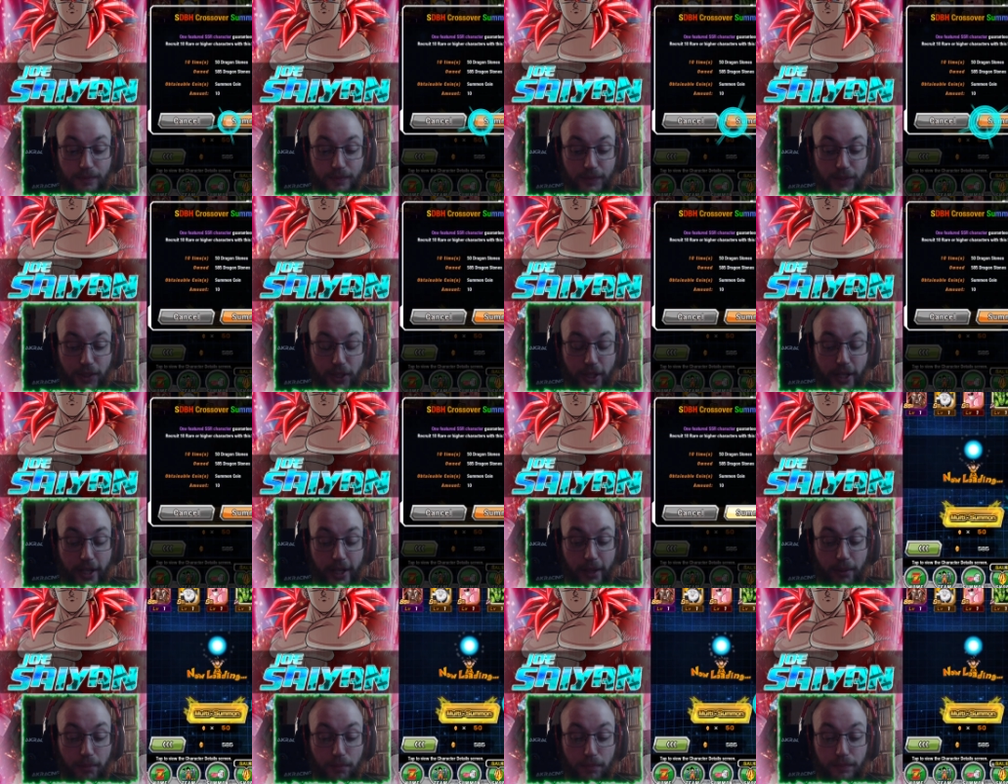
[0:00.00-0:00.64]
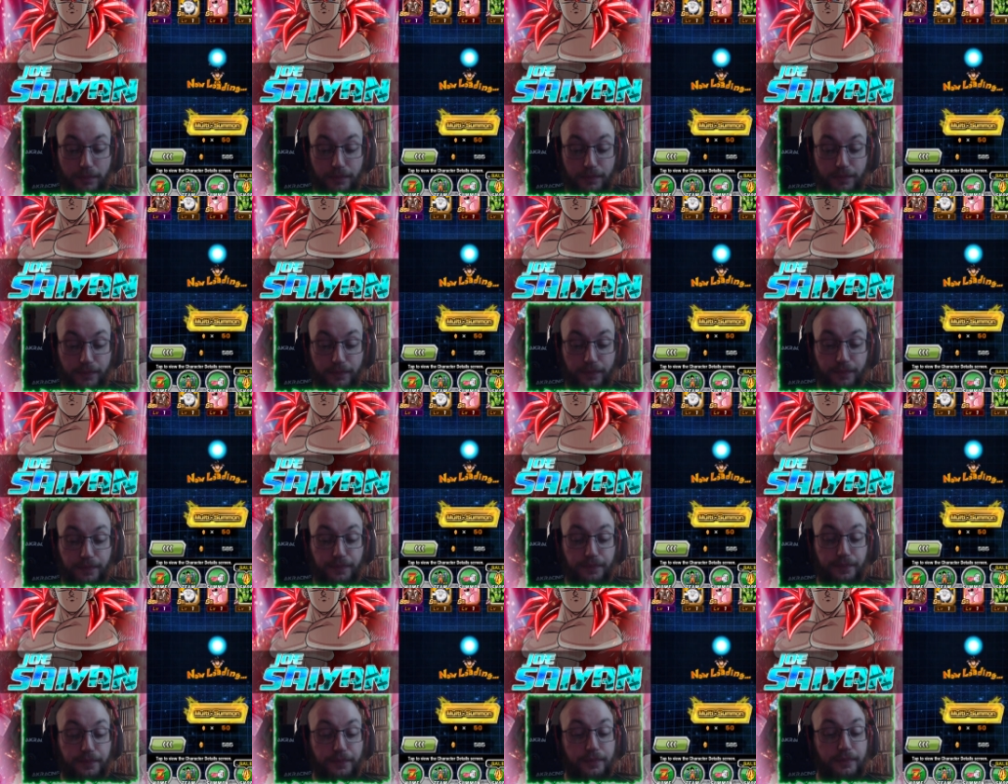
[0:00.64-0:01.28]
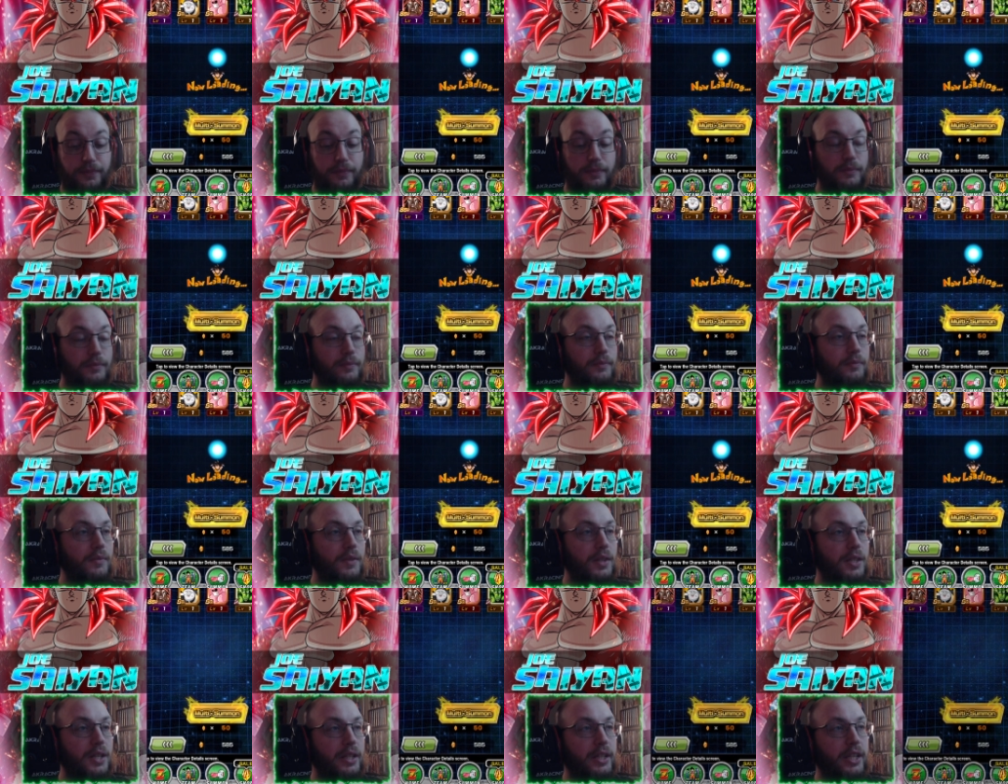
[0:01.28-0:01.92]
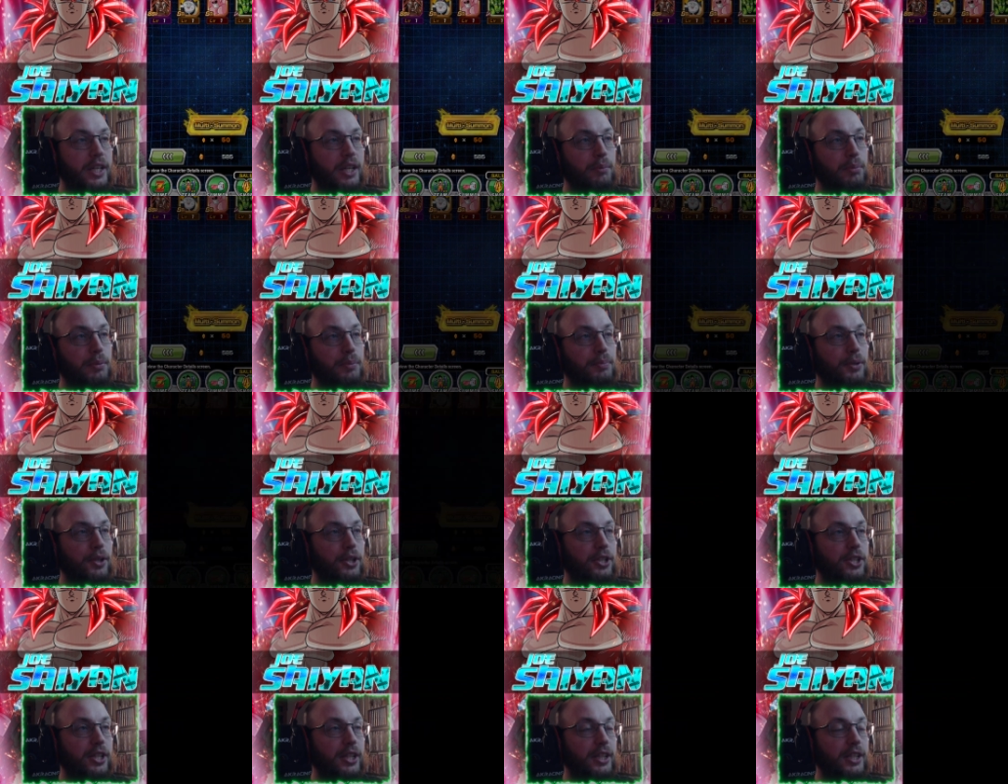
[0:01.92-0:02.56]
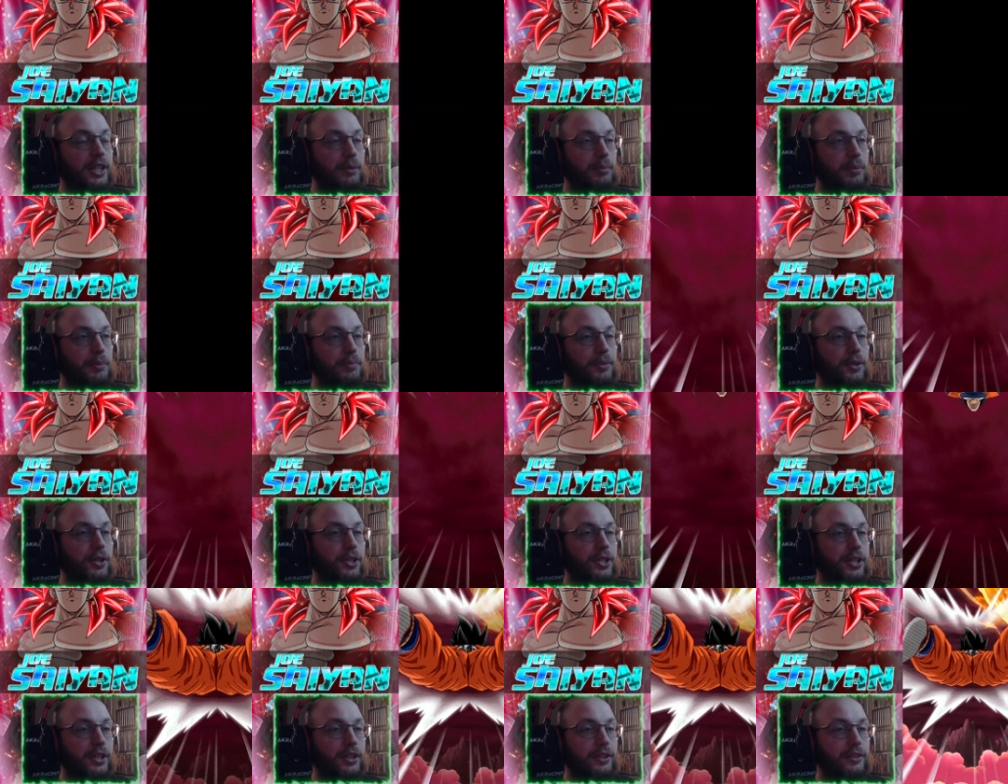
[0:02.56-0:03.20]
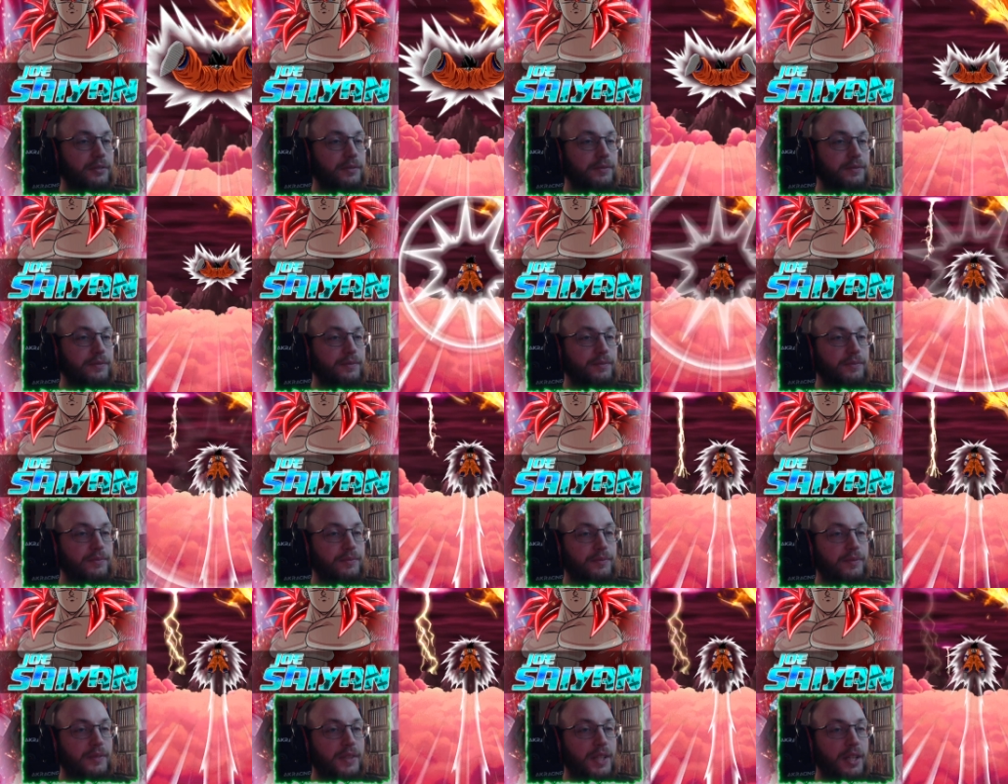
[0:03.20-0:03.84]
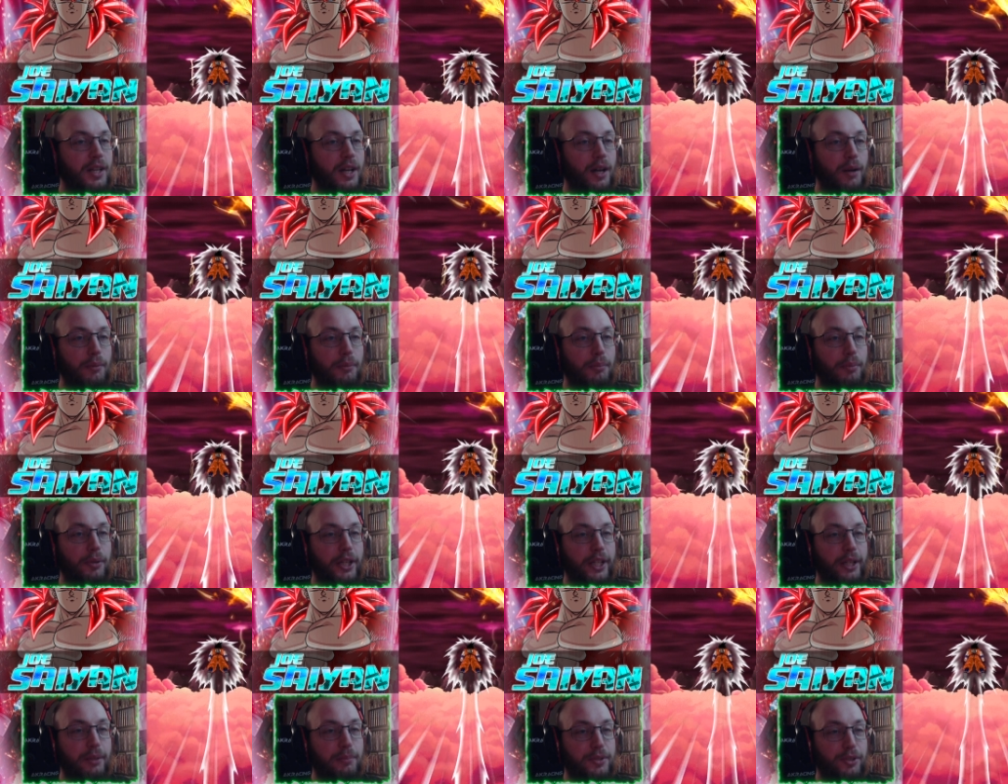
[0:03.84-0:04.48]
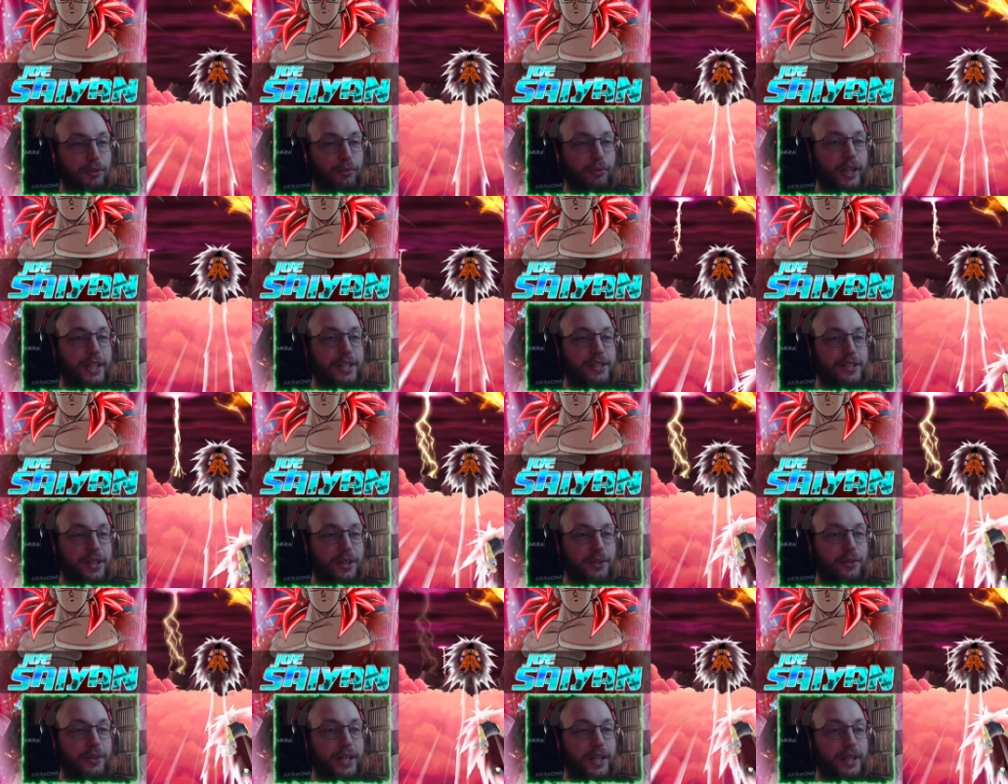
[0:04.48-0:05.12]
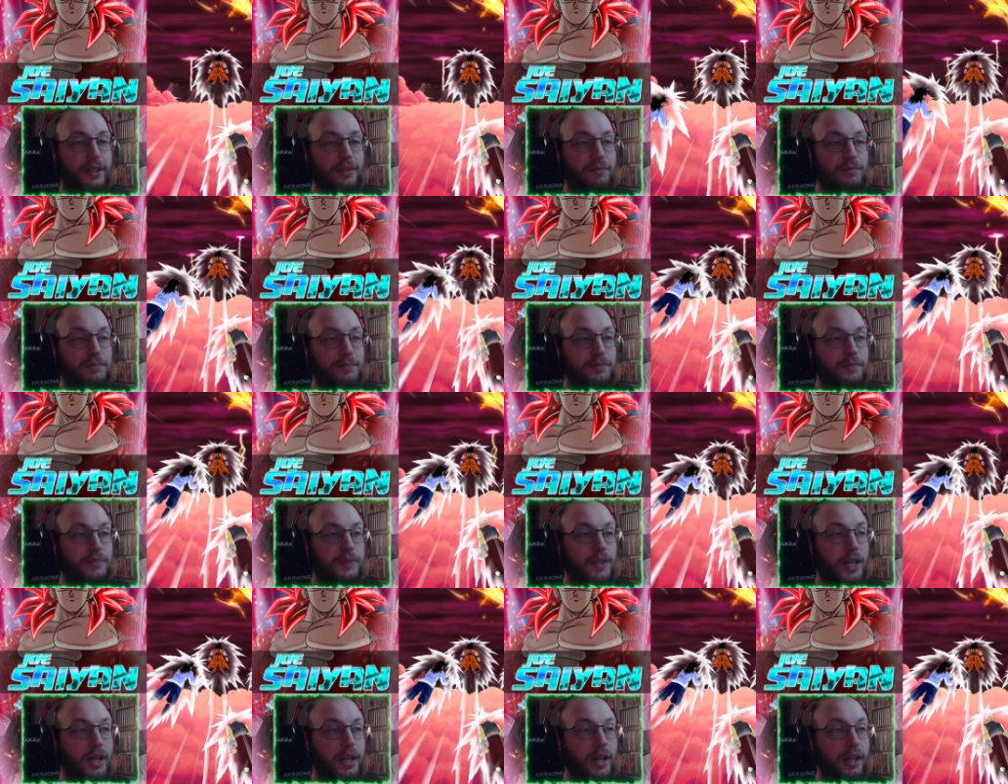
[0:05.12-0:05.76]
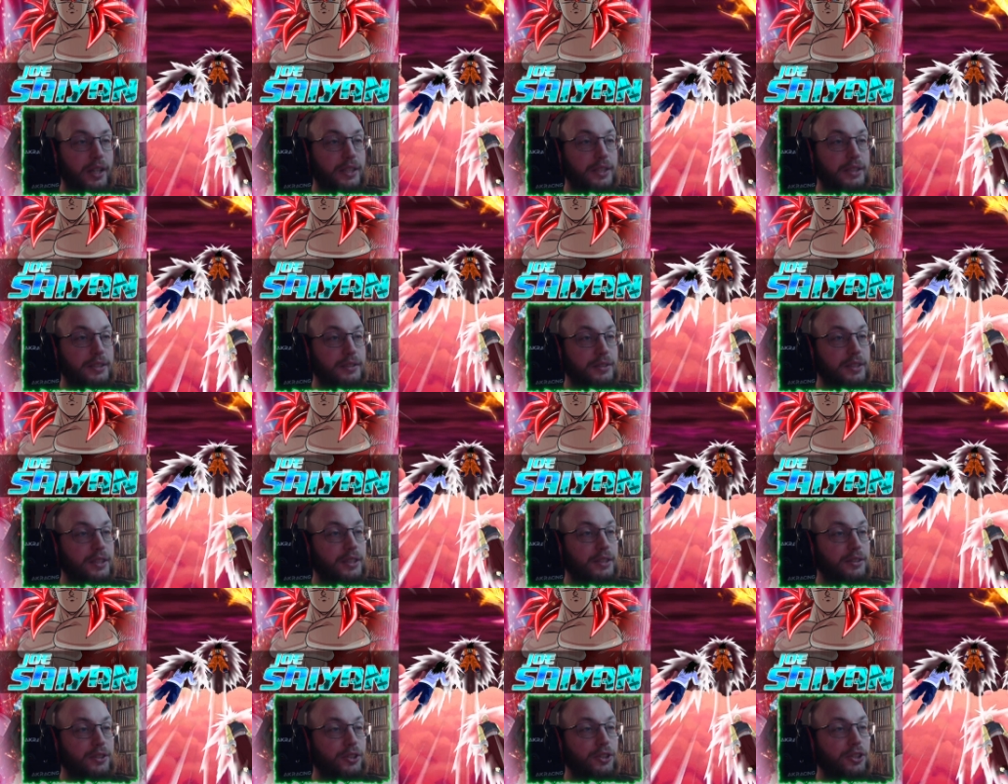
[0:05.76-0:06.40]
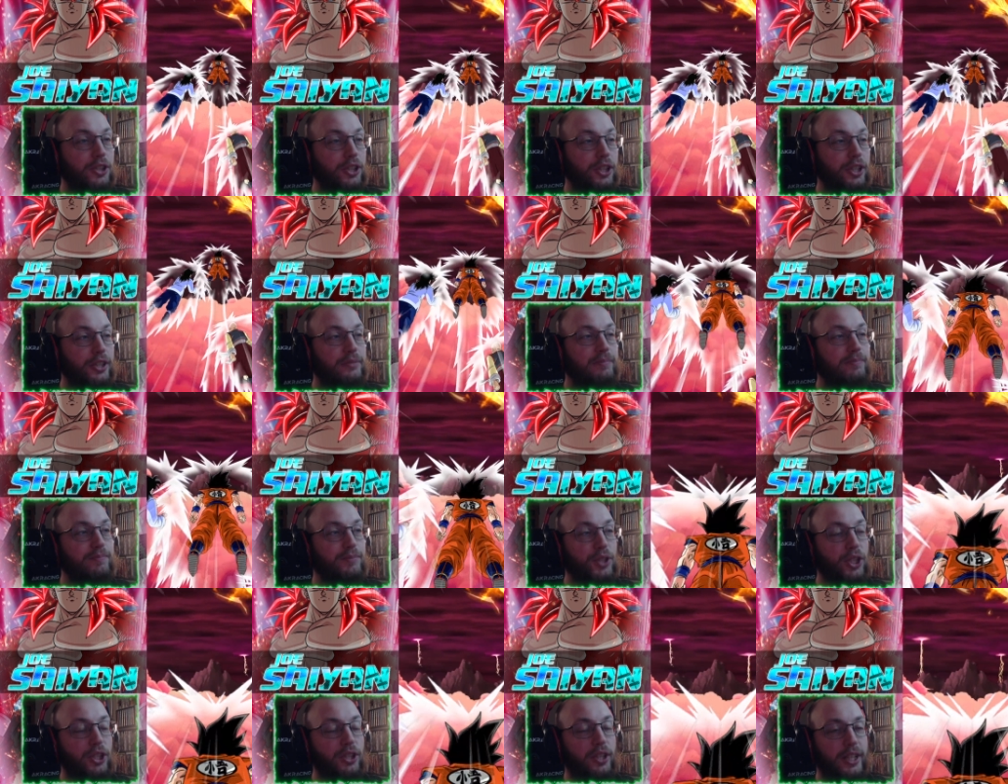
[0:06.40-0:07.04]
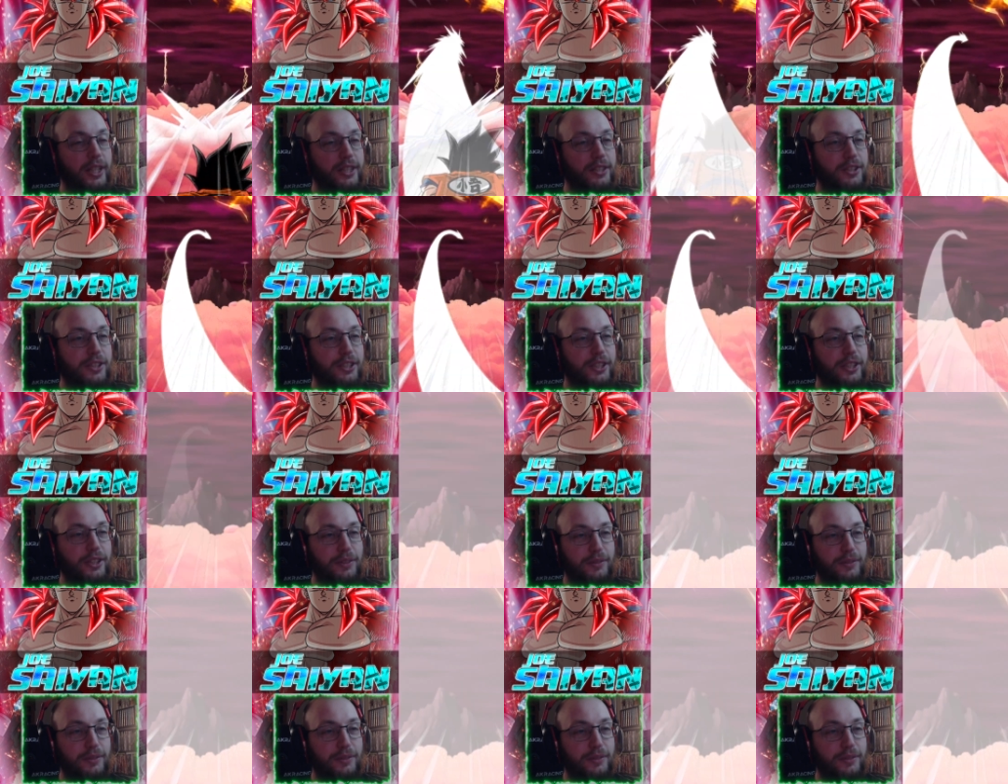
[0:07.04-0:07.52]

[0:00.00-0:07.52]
Alright. Keep it pushing, keep it pushing. I'm gonna bring him to red zone then. Uh, you, you could. Good luck to you.